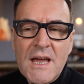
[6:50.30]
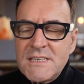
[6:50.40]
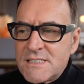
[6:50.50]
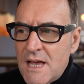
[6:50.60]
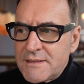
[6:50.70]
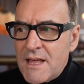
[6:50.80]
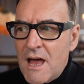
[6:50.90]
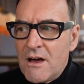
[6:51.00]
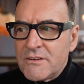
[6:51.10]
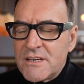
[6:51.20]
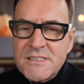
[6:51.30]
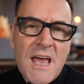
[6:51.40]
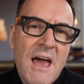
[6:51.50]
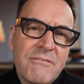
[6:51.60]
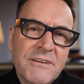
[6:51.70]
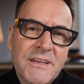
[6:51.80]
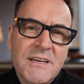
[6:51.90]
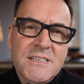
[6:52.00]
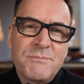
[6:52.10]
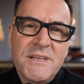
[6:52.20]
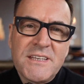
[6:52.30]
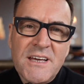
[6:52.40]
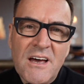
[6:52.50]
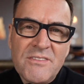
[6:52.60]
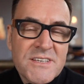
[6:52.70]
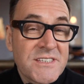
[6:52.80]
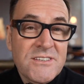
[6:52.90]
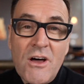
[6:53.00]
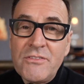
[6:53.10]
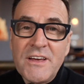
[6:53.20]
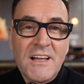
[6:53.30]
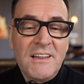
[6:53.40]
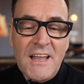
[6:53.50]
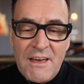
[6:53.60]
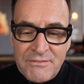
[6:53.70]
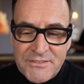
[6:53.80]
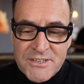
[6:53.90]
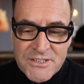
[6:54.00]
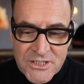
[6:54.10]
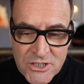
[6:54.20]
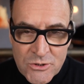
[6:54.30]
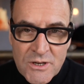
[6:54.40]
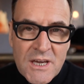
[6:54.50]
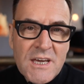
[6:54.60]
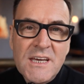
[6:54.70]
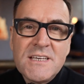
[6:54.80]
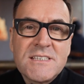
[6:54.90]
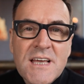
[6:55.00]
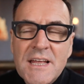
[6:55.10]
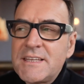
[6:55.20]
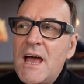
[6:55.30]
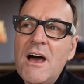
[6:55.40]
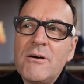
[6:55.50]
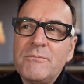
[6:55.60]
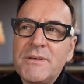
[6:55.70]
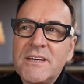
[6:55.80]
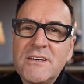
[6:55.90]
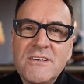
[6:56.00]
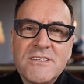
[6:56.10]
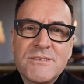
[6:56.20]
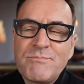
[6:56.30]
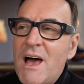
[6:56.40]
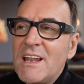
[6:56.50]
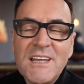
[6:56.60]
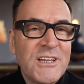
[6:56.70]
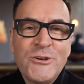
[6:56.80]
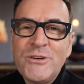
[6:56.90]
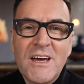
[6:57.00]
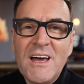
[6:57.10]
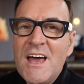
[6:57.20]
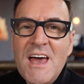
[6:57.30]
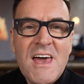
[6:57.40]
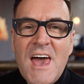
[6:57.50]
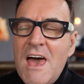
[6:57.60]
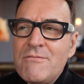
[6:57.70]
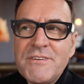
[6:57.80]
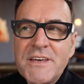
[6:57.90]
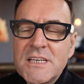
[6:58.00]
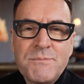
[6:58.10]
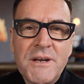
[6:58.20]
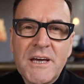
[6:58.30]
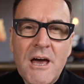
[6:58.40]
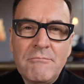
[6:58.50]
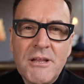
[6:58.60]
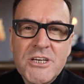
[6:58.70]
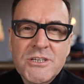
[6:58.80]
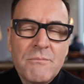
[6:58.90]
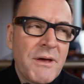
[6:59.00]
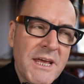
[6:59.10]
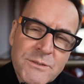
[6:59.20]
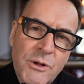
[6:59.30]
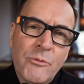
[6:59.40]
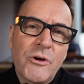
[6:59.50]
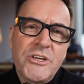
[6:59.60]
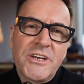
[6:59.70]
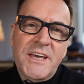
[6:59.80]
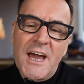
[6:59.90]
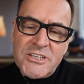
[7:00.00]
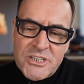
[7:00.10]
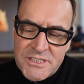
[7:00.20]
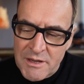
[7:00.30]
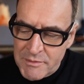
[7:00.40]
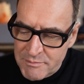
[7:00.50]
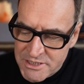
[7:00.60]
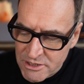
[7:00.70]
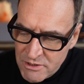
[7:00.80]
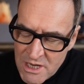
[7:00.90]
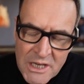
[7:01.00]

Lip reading: He sat down because everything has been done. There's nothing left to do. He sat down because, hallelujah, everything has been accomplished. But here's what I want you to catch, is step number two.